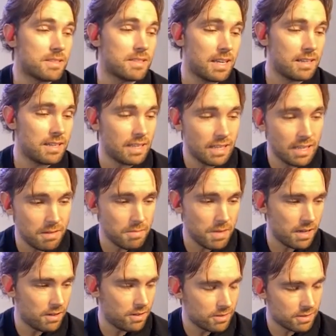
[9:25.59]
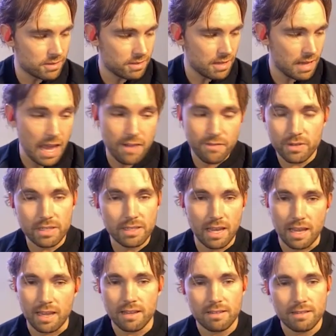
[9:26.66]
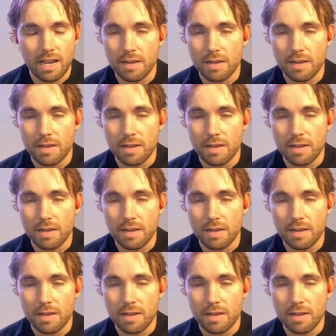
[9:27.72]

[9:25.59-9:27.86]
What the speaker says: sending emails every day.